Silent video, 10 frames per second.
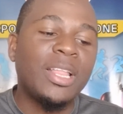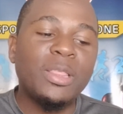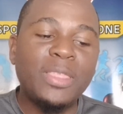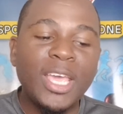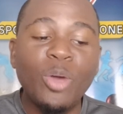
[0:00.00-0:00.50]

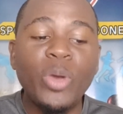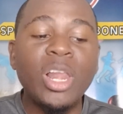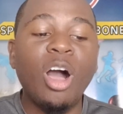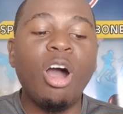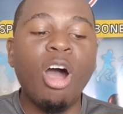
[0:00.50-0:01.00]
they
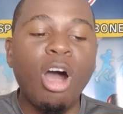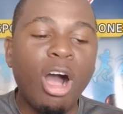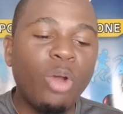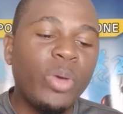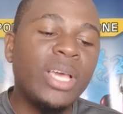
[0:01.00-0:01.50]
will
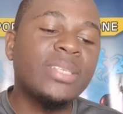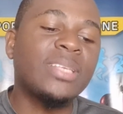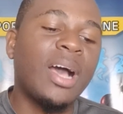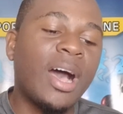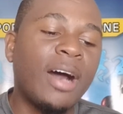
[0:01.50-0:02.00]
always
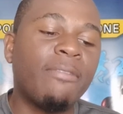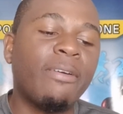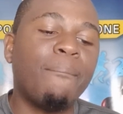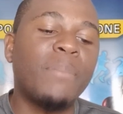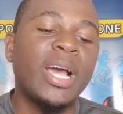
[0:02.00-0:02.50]

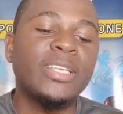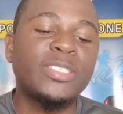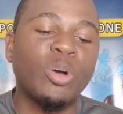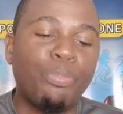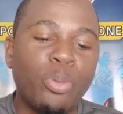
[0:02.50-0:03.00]
have my
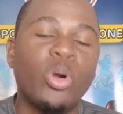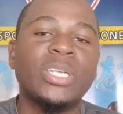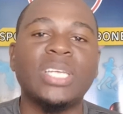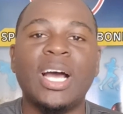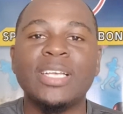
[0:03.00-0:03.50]

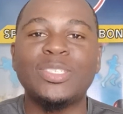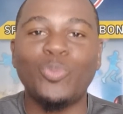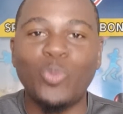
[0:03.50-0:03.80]
support as